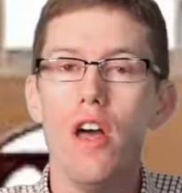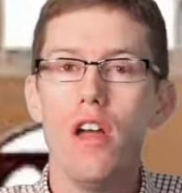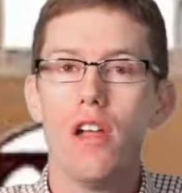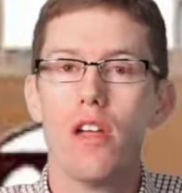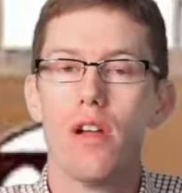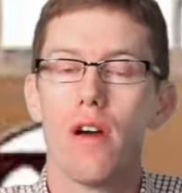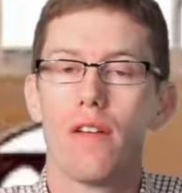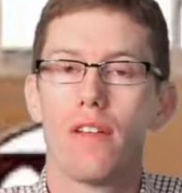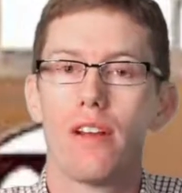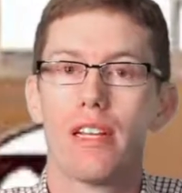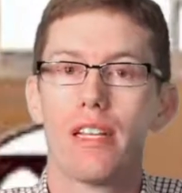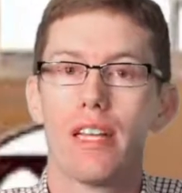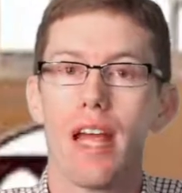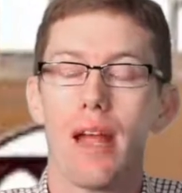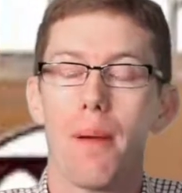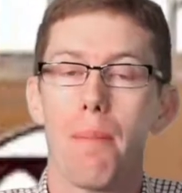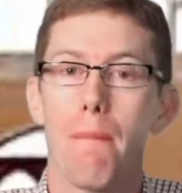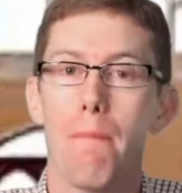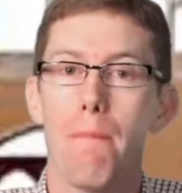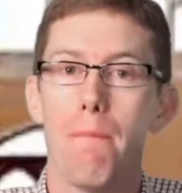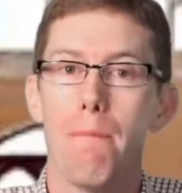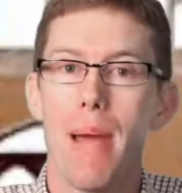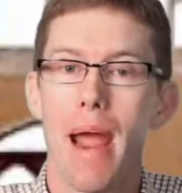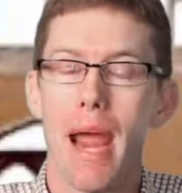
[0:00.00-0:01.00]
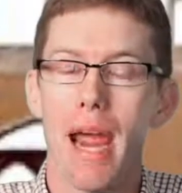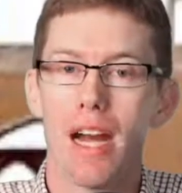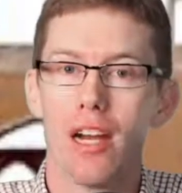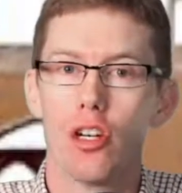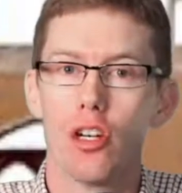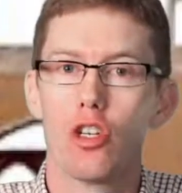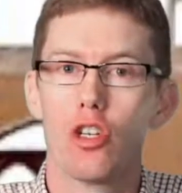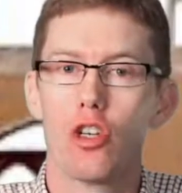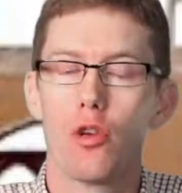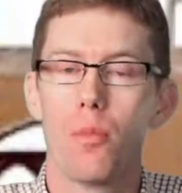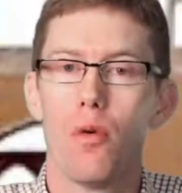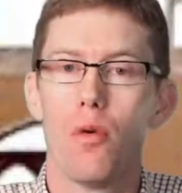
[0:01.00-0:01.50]
You have to take
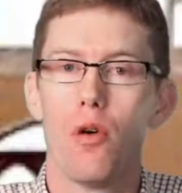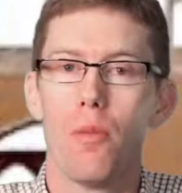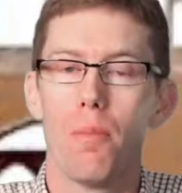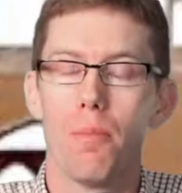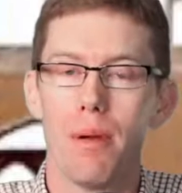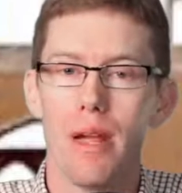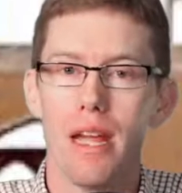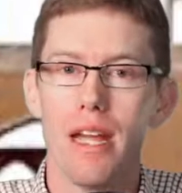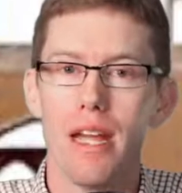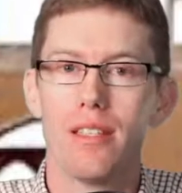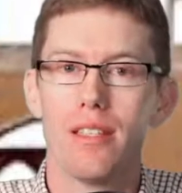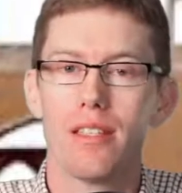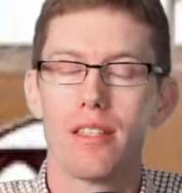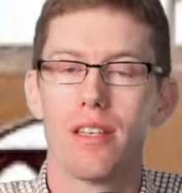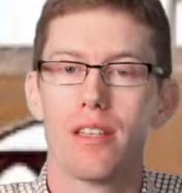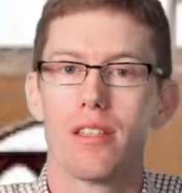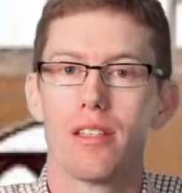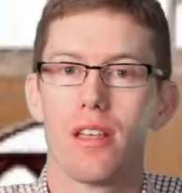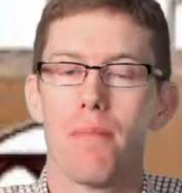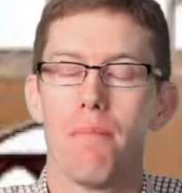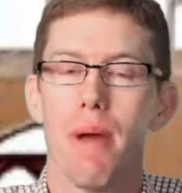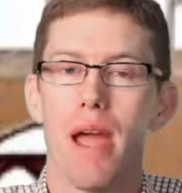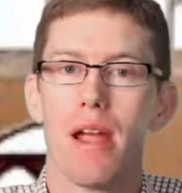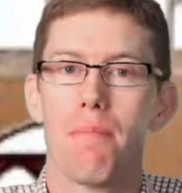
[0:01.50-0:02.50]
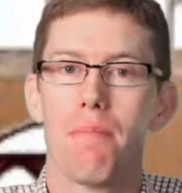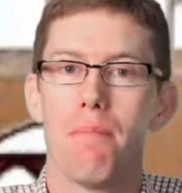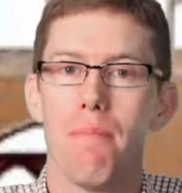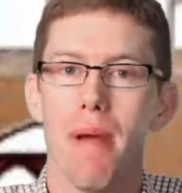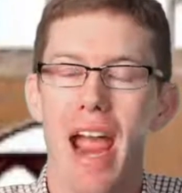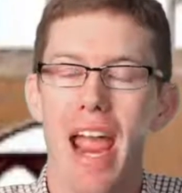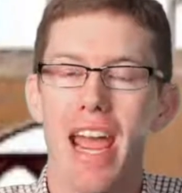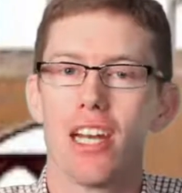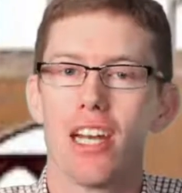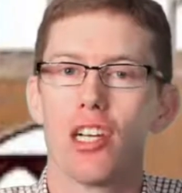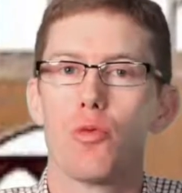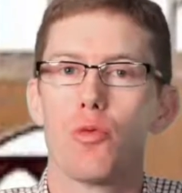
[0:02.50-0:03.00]
manageable pieces and make
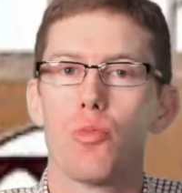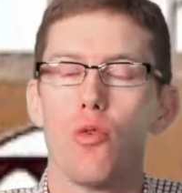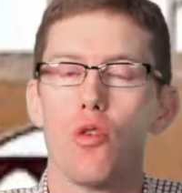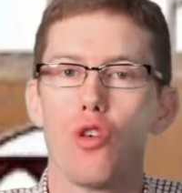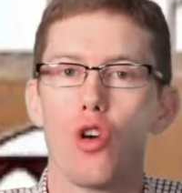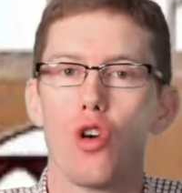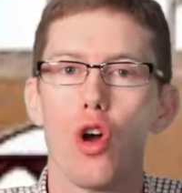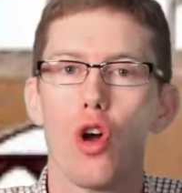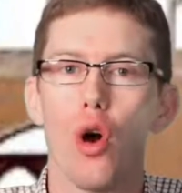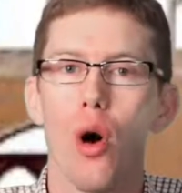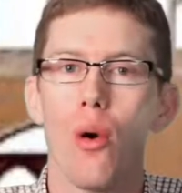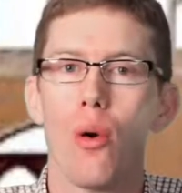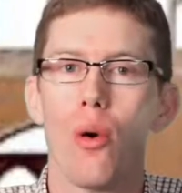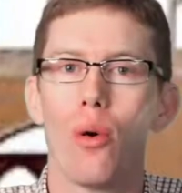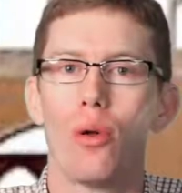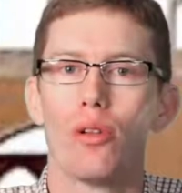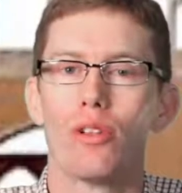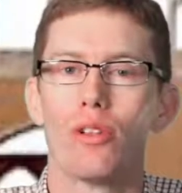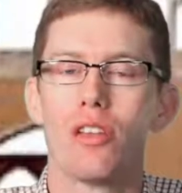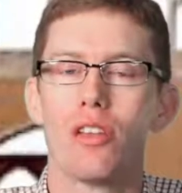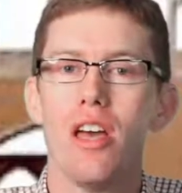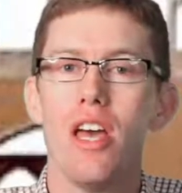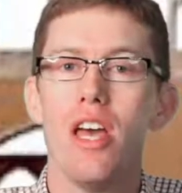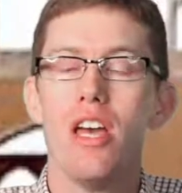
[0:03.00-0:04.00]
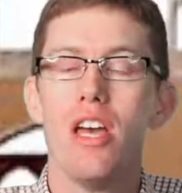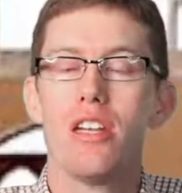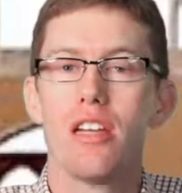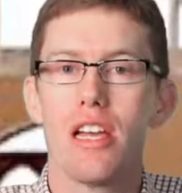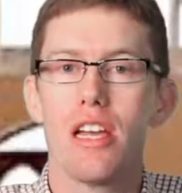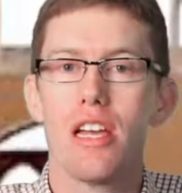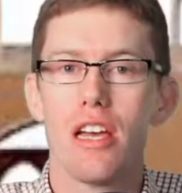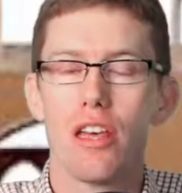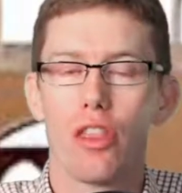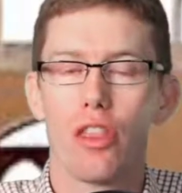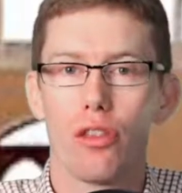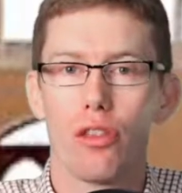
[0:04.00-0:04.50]
manageable goals to
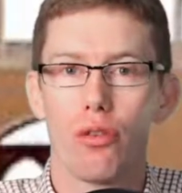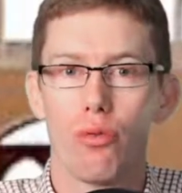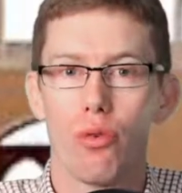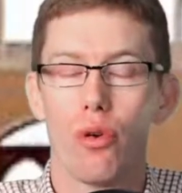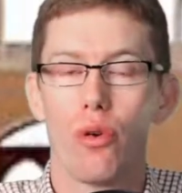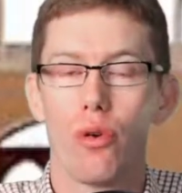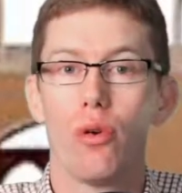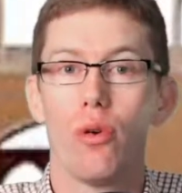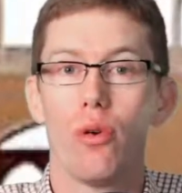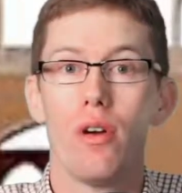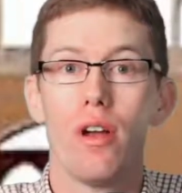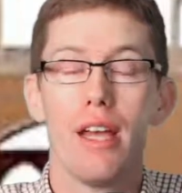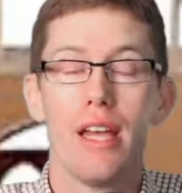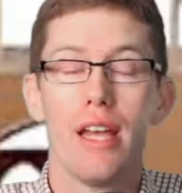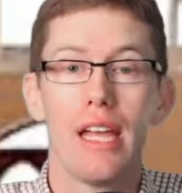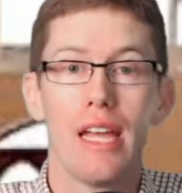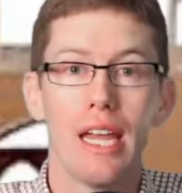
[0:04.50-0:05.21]
get through